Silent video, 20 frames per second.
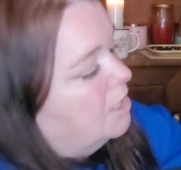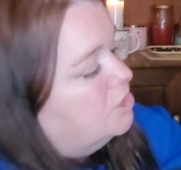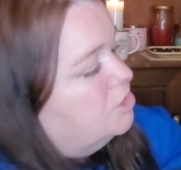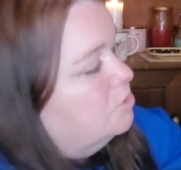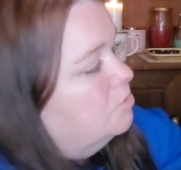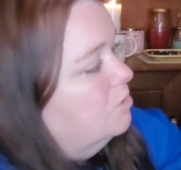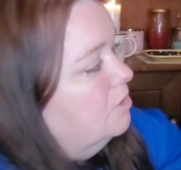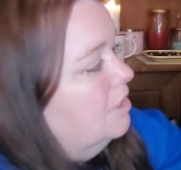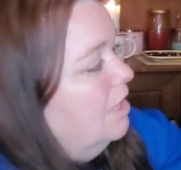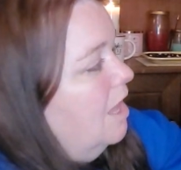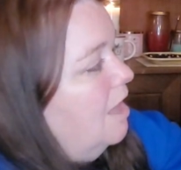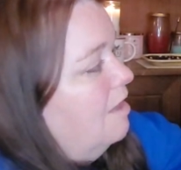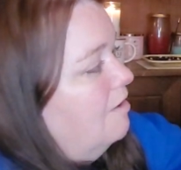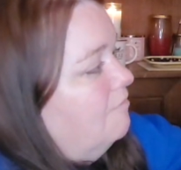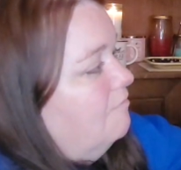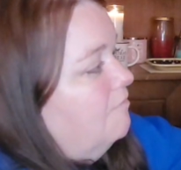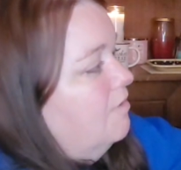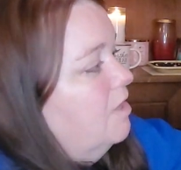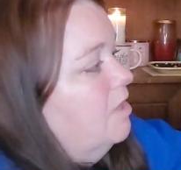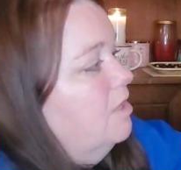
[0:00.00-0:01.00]
do
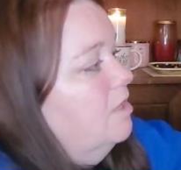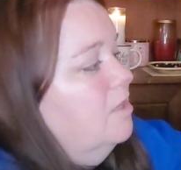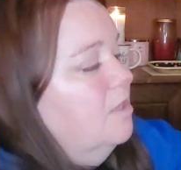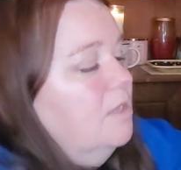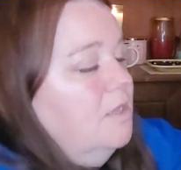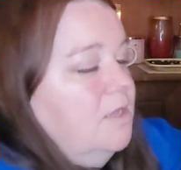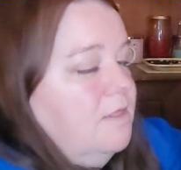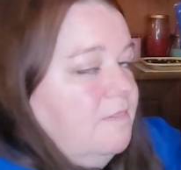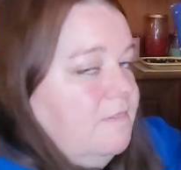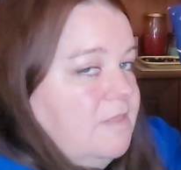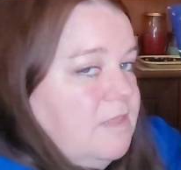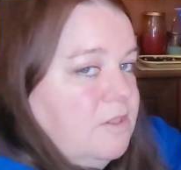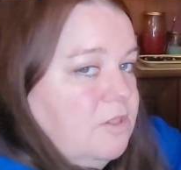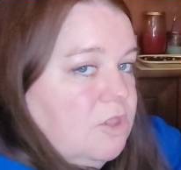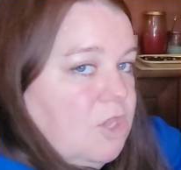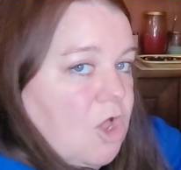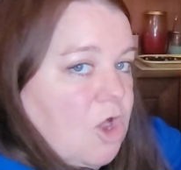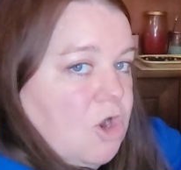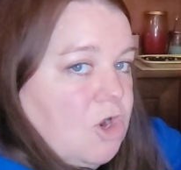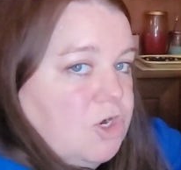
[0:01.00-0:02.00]
love the
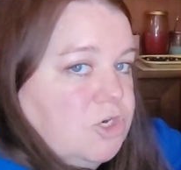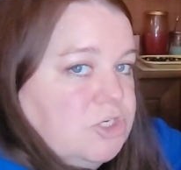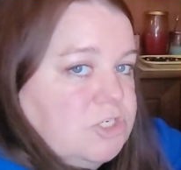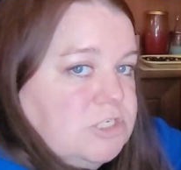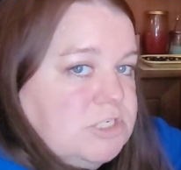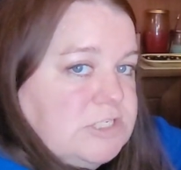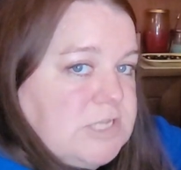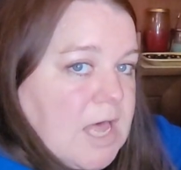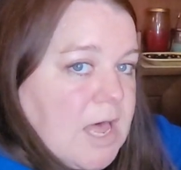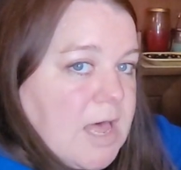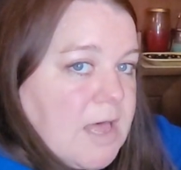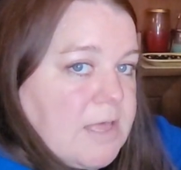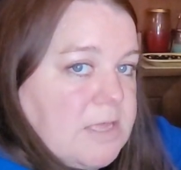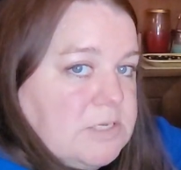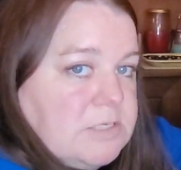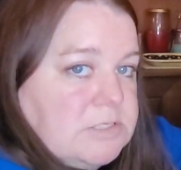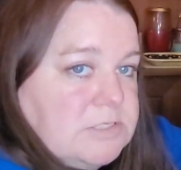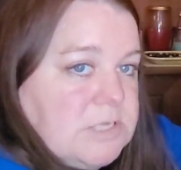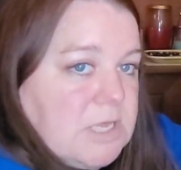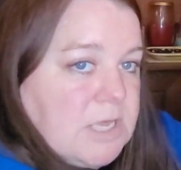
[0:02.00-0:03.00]
large
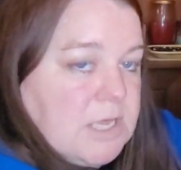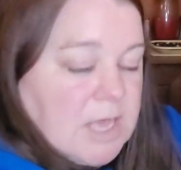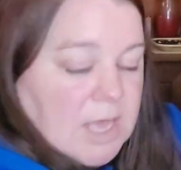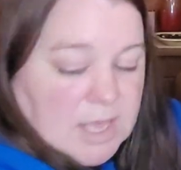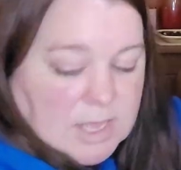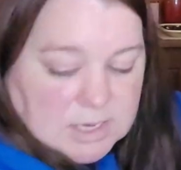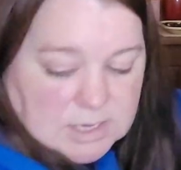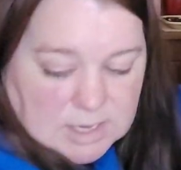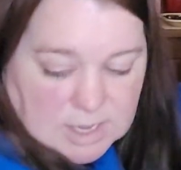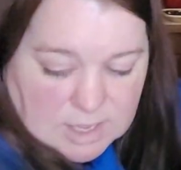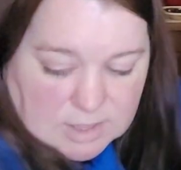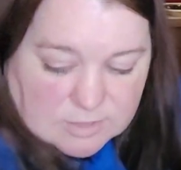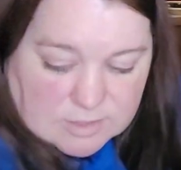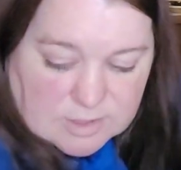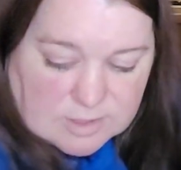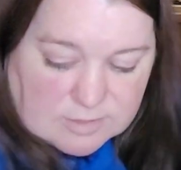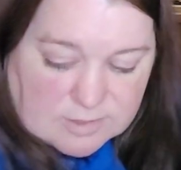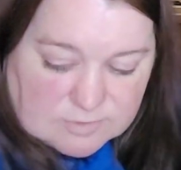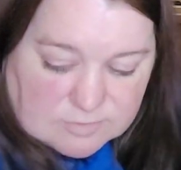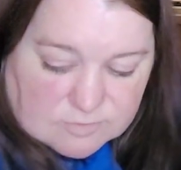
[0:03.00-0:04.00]
size. Again, I think
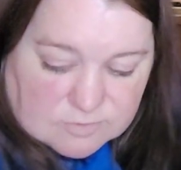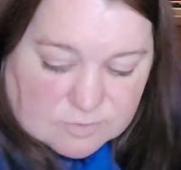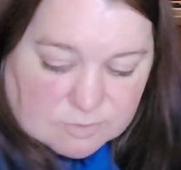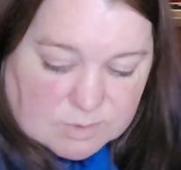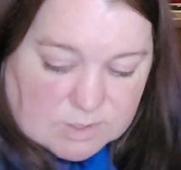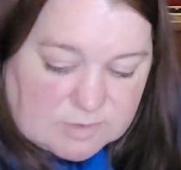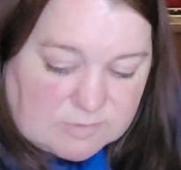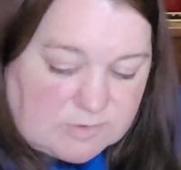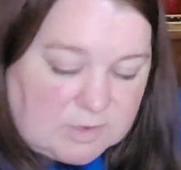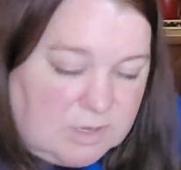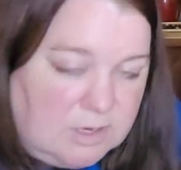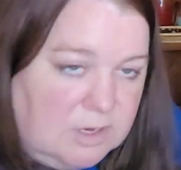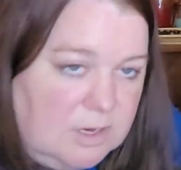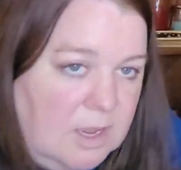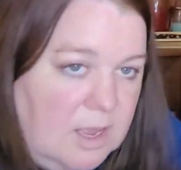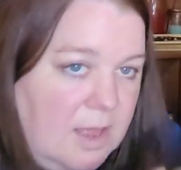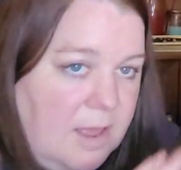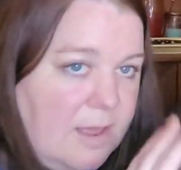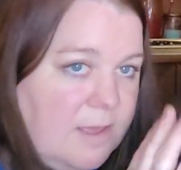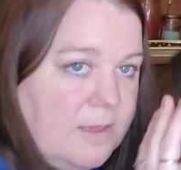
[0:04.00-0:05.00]
that's the reason
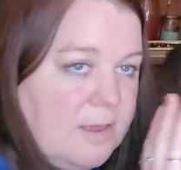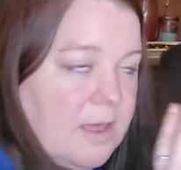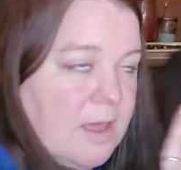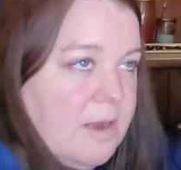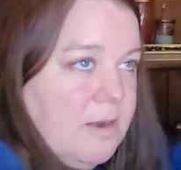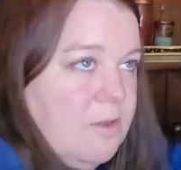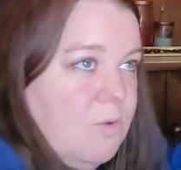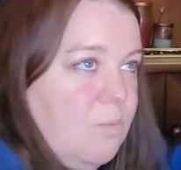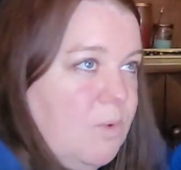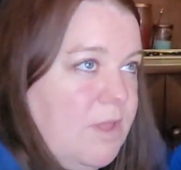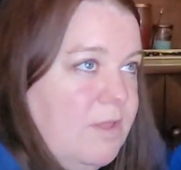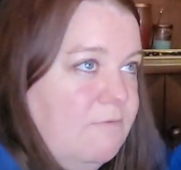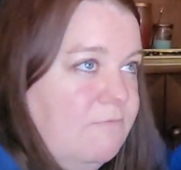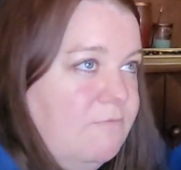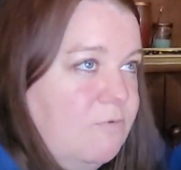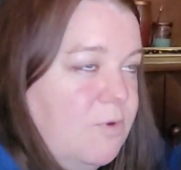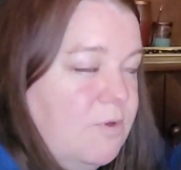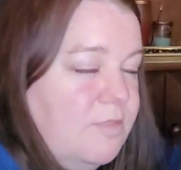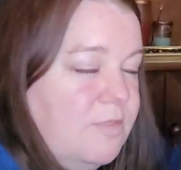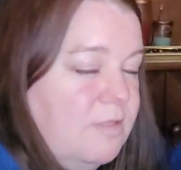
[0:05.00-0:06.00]
I kind of went
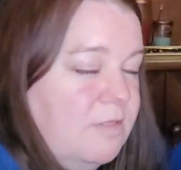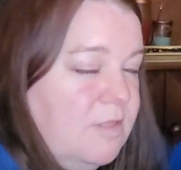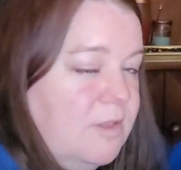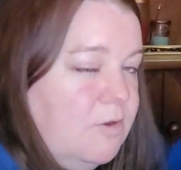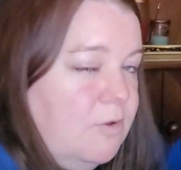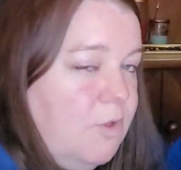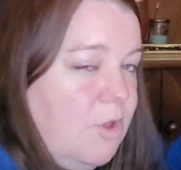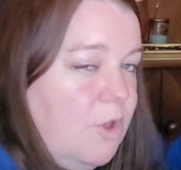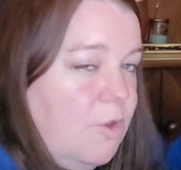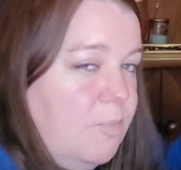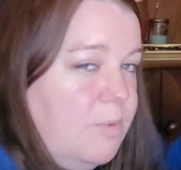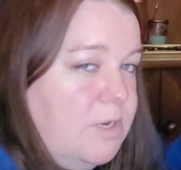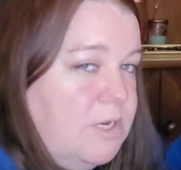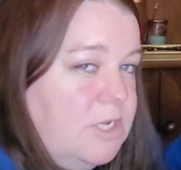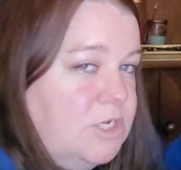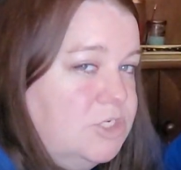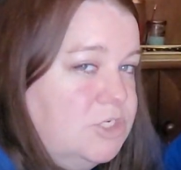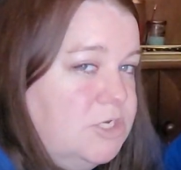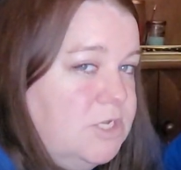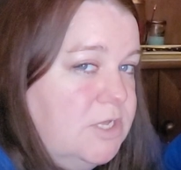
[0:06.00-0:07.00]
for the little
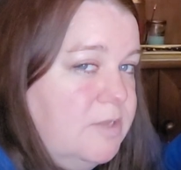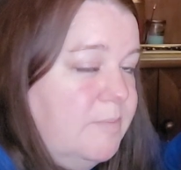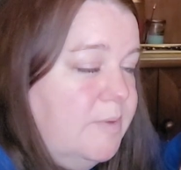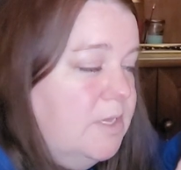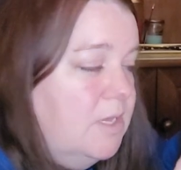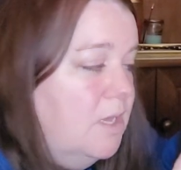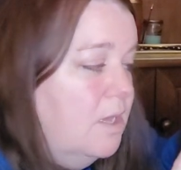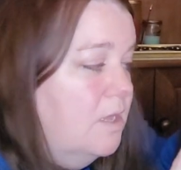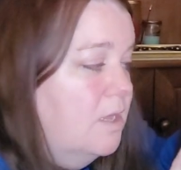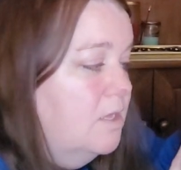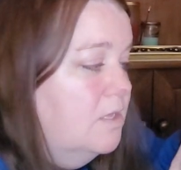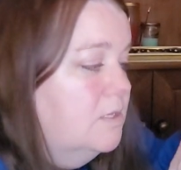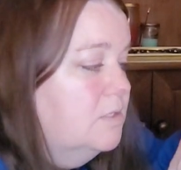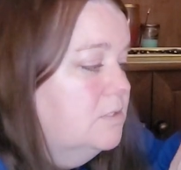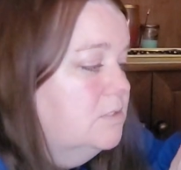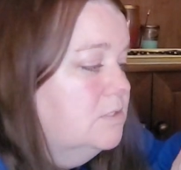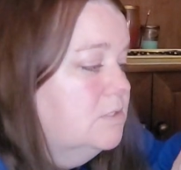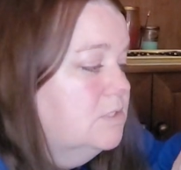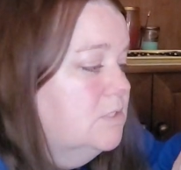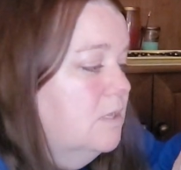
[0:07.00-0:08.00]
Hobonichi,
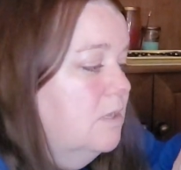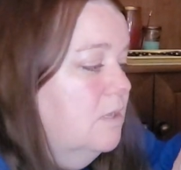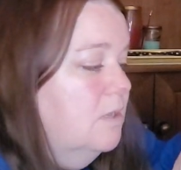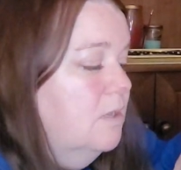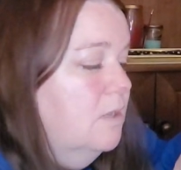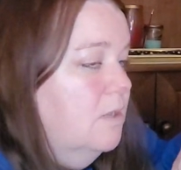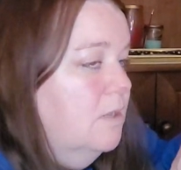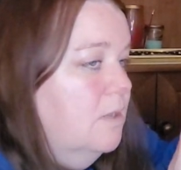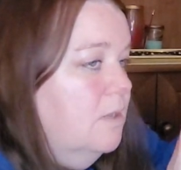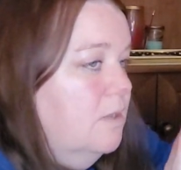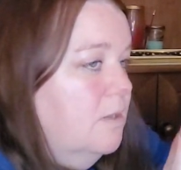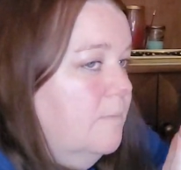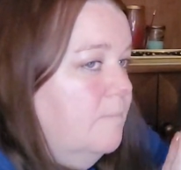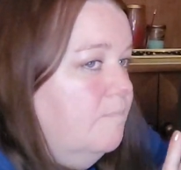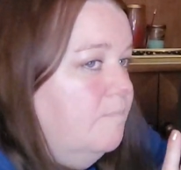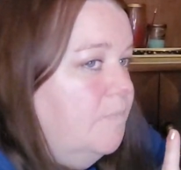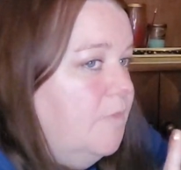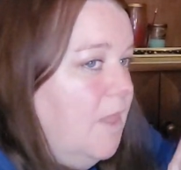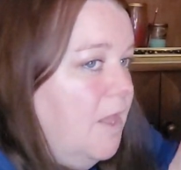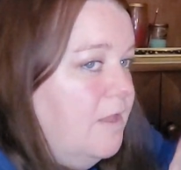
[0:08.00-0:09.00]
because
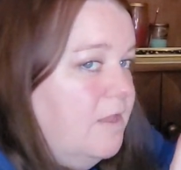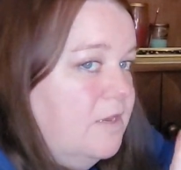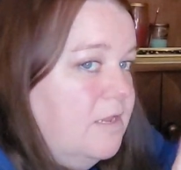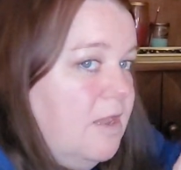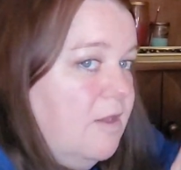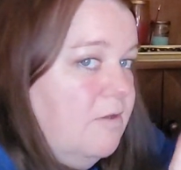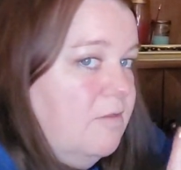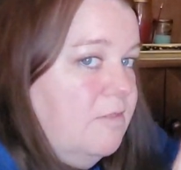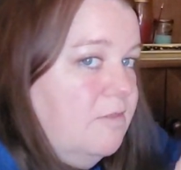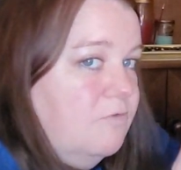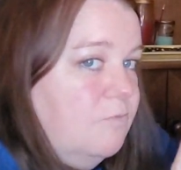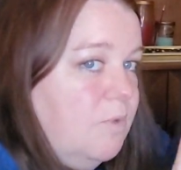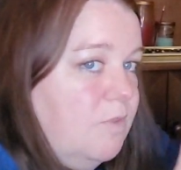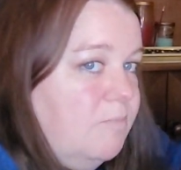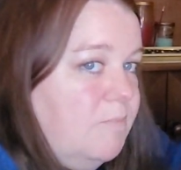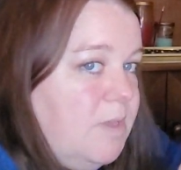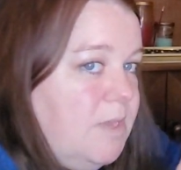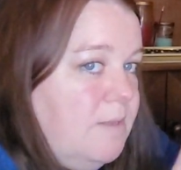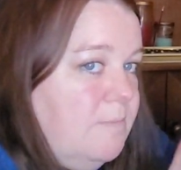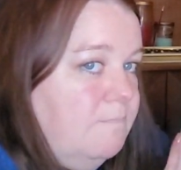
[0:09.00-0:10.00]
I could carry this with
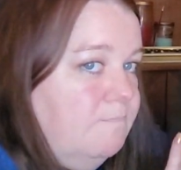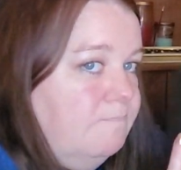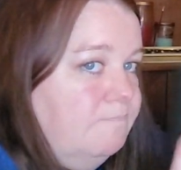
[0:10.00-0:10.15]
me,